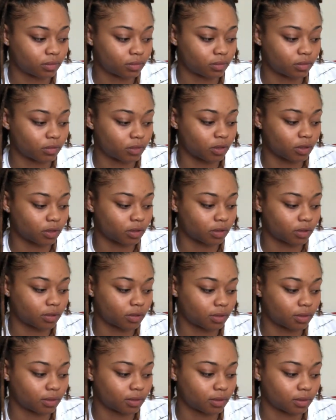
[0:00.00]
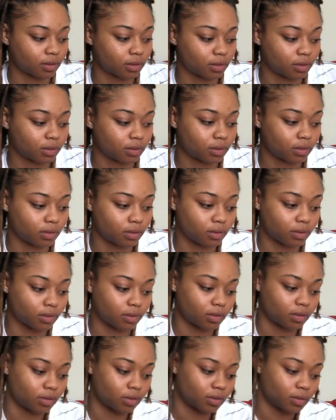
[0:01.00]

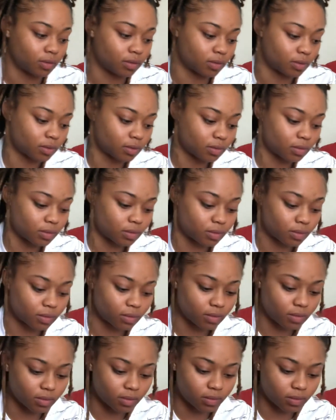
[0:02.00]
(not speaking)